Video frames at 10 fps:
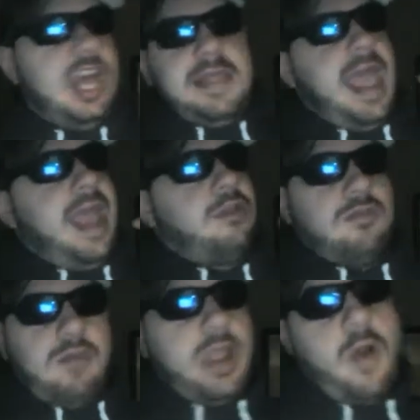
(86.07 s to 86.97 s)
that
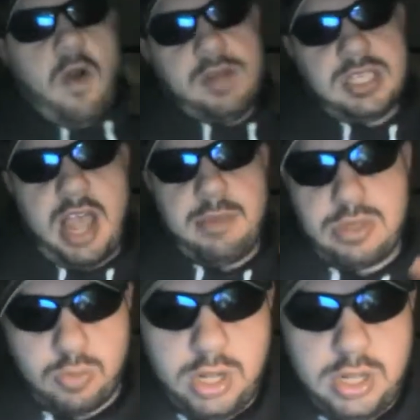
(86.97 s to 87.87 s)
great overtime
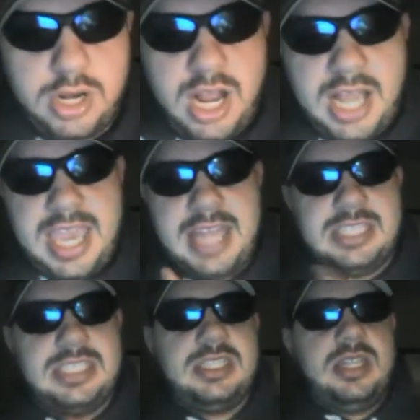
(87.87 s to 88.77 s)
thriller
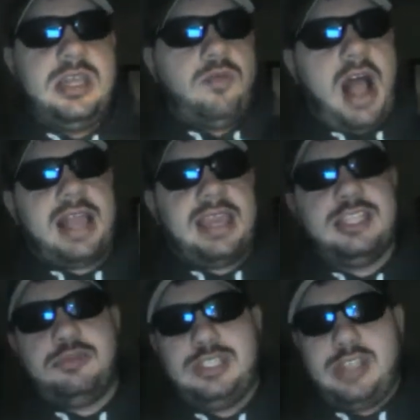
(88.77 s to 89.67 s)
against the
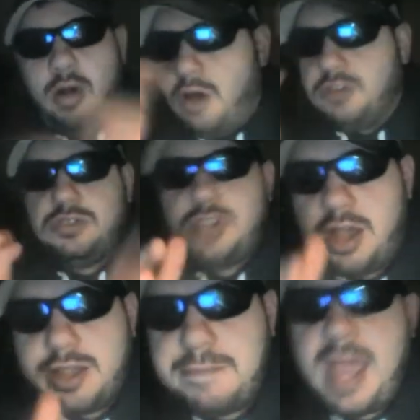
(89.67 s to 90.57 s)
Rockets, which I'll also
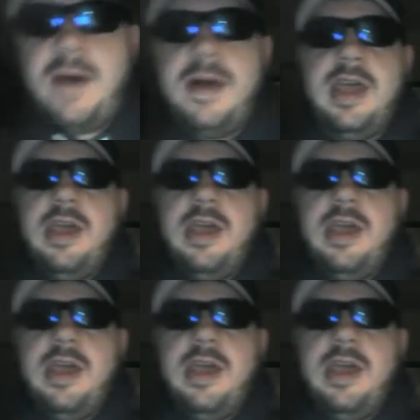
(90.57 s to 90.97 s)
talk about.